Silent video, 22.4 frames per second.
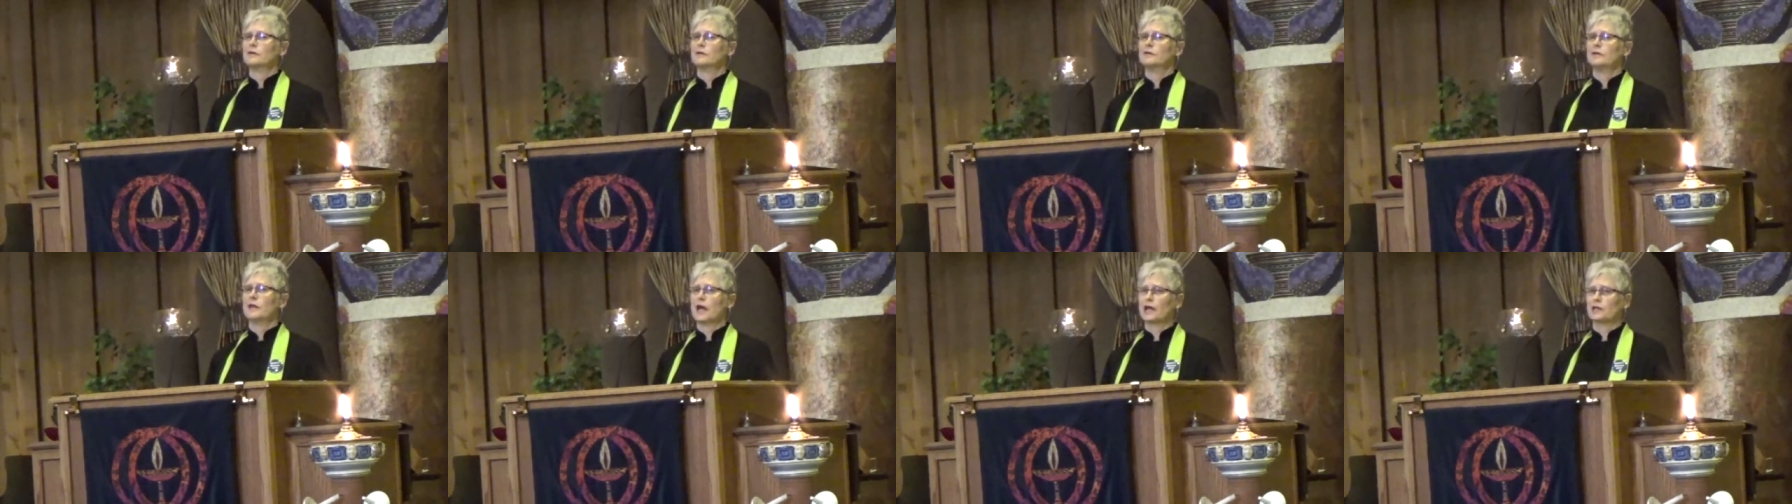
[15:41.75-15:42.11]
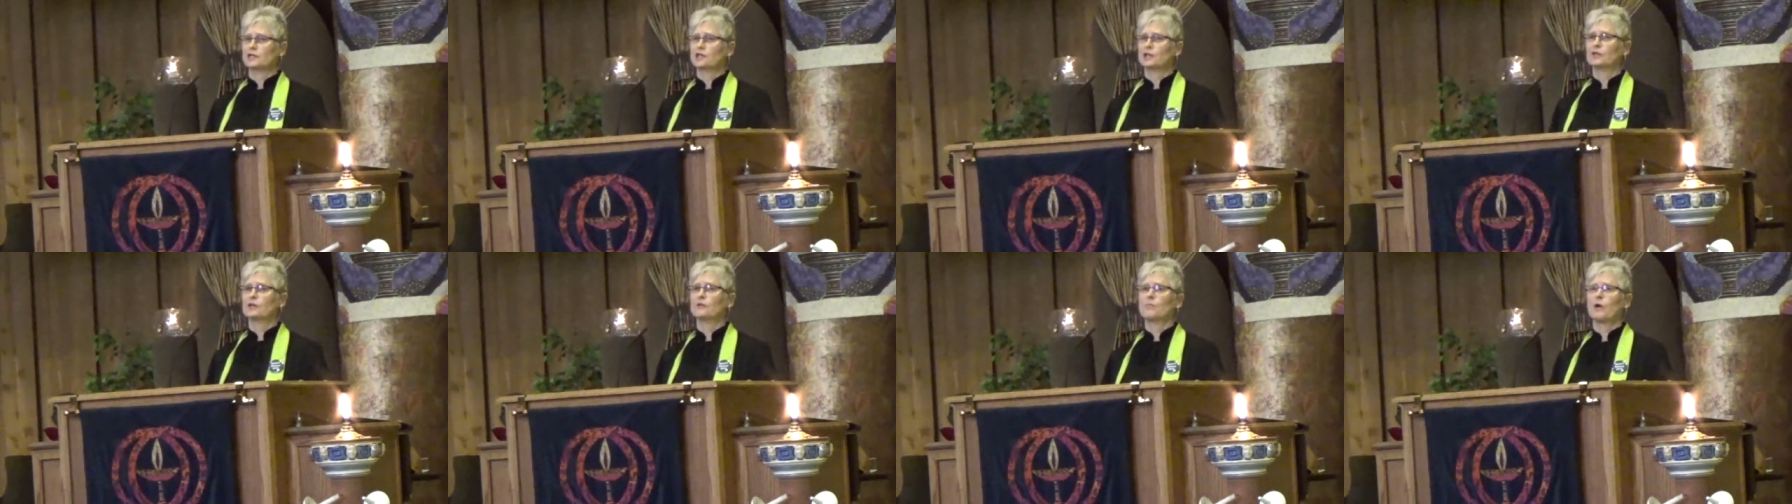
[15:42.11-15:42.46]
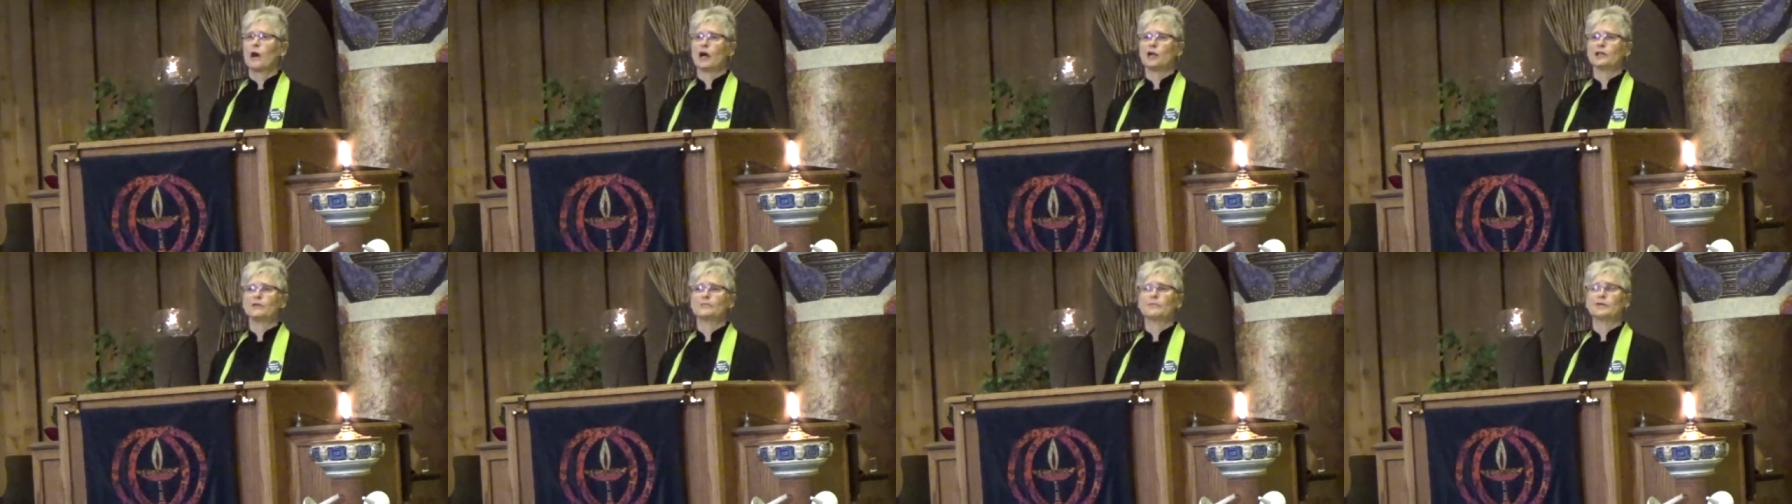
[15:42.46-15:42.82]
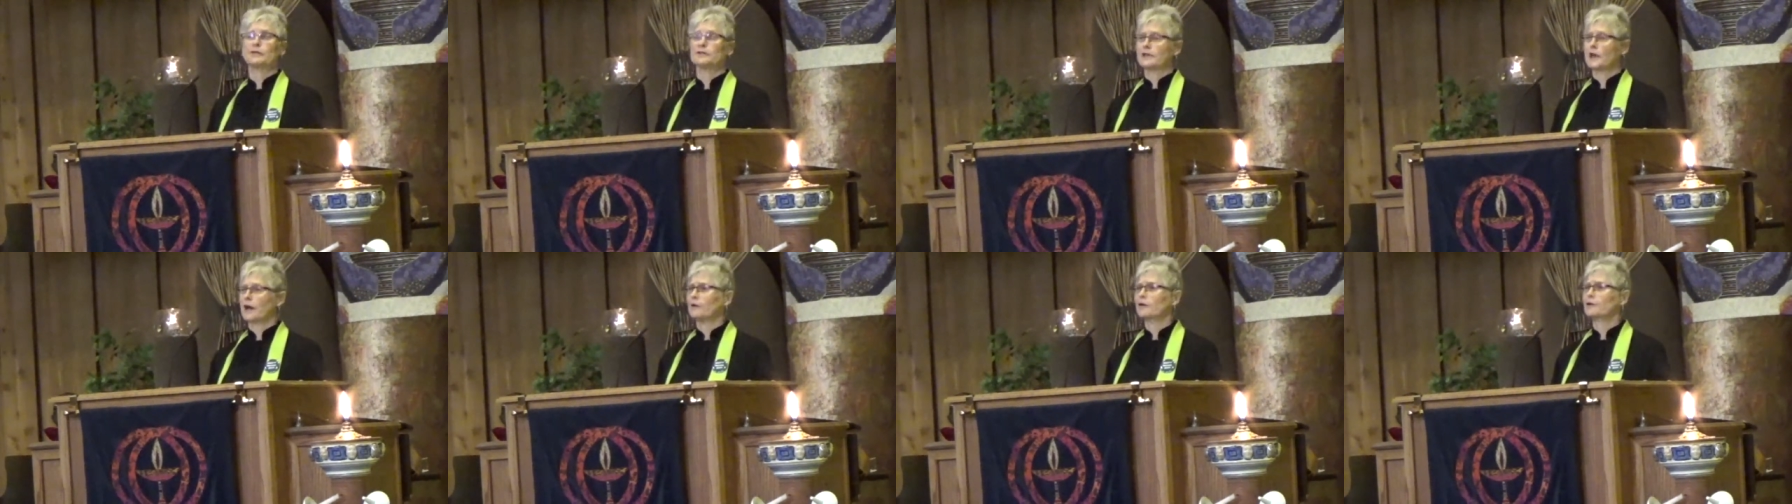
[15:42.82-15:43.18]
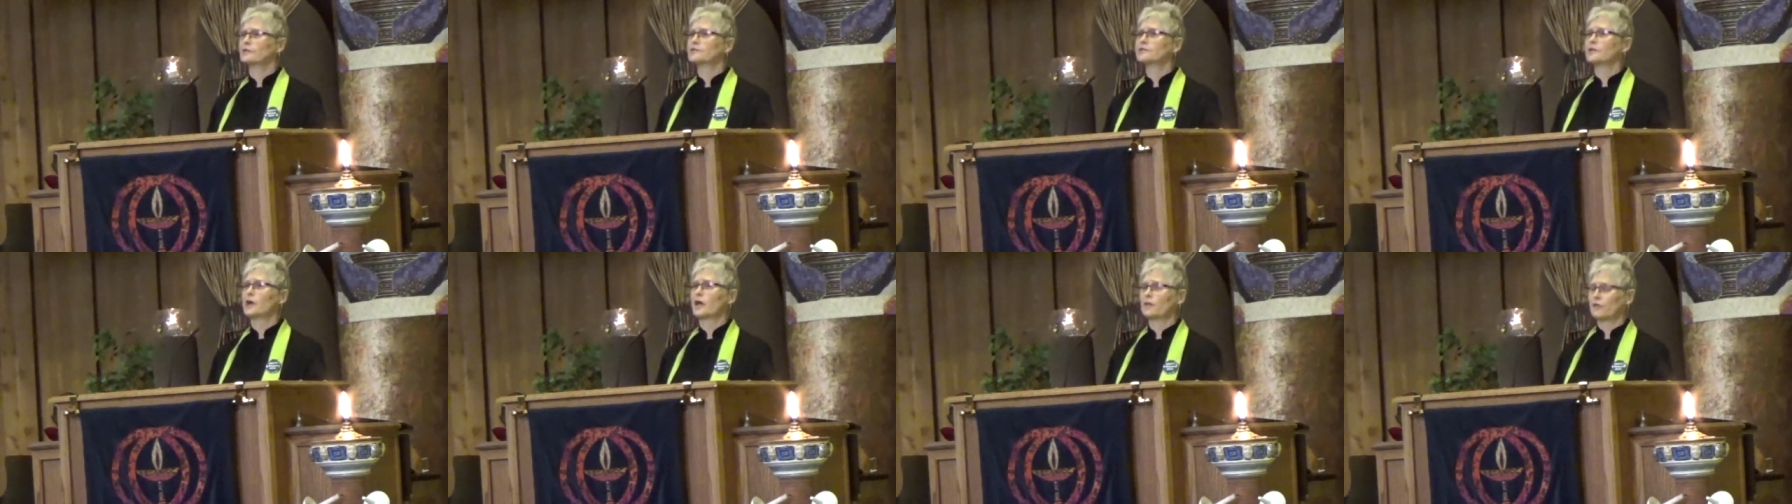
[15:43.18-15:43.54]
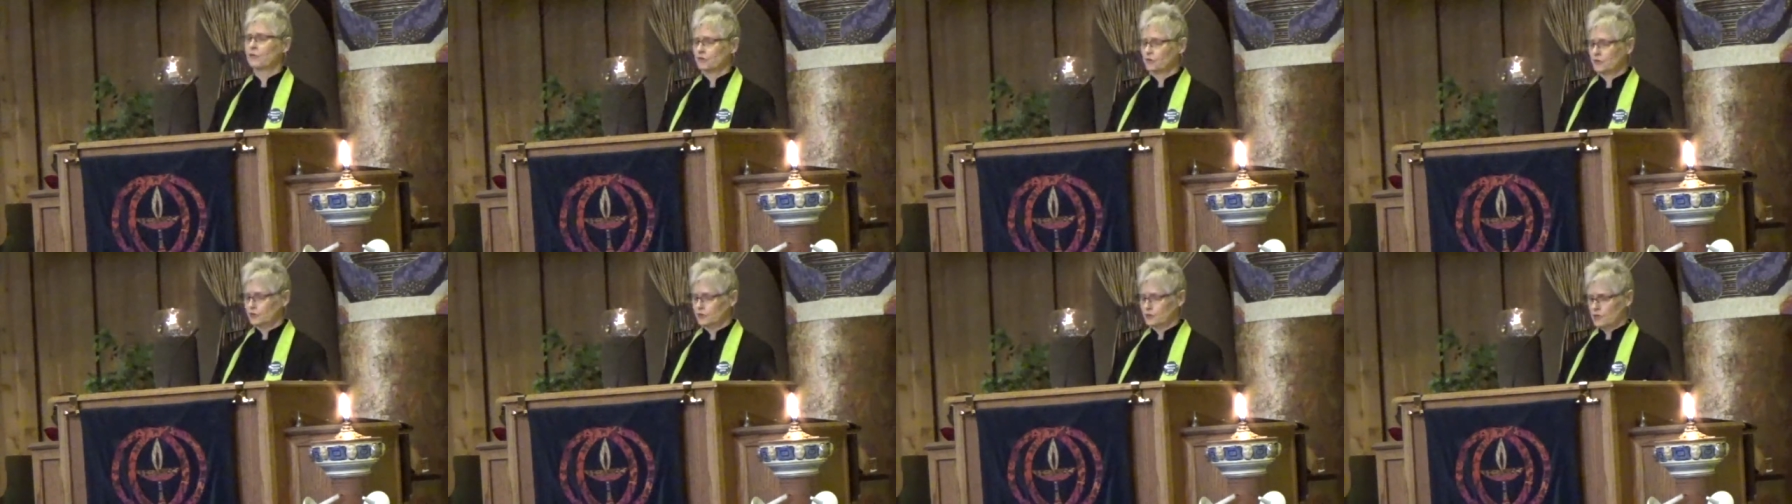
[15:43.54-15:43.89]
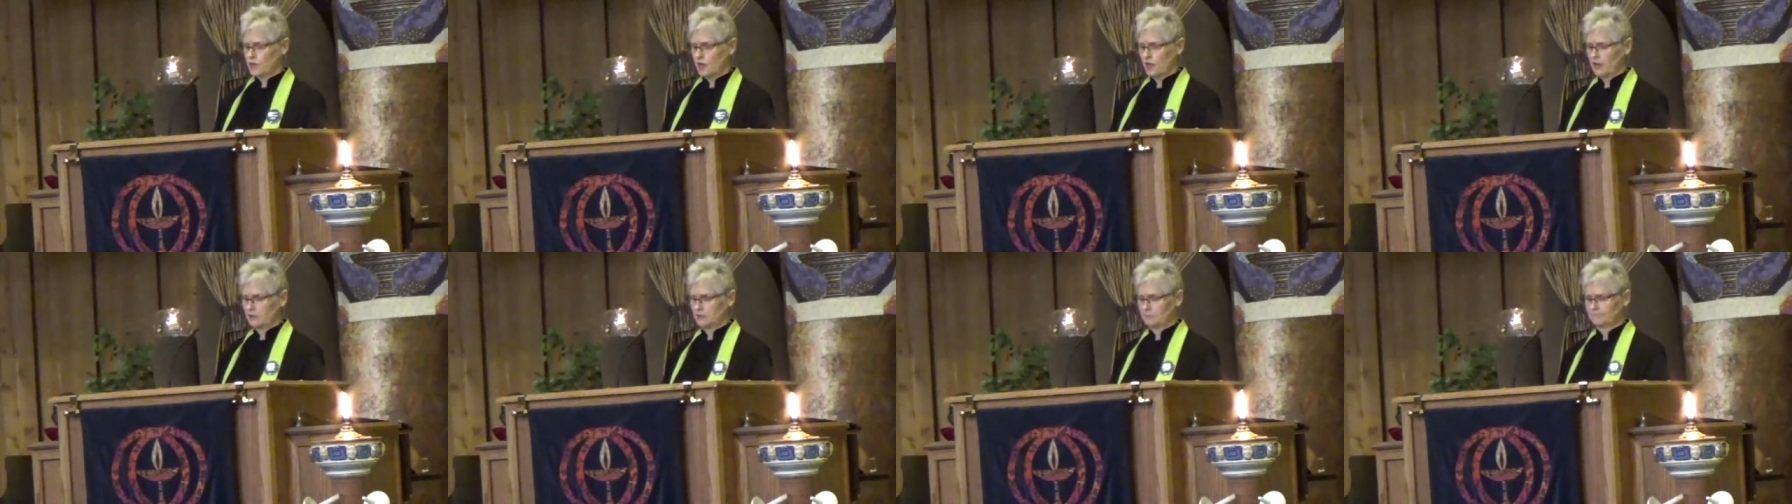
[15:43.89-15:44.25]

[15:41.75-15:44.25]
National Monument down in southern Utah.